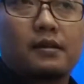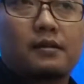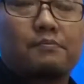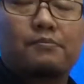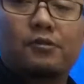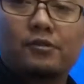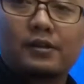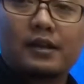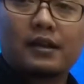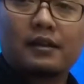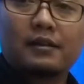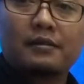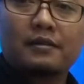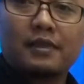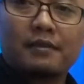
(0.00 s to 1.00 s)
product,
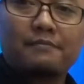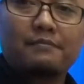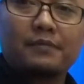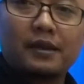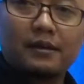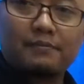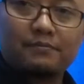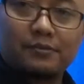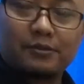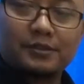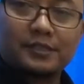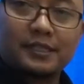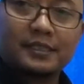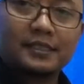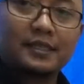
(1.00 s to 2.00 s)

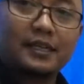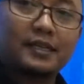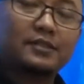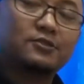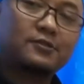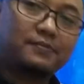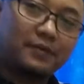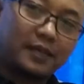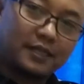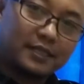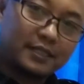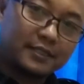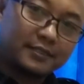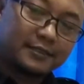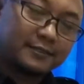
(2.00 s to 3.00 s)
process, and supply
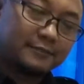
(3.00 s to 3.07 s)
chains.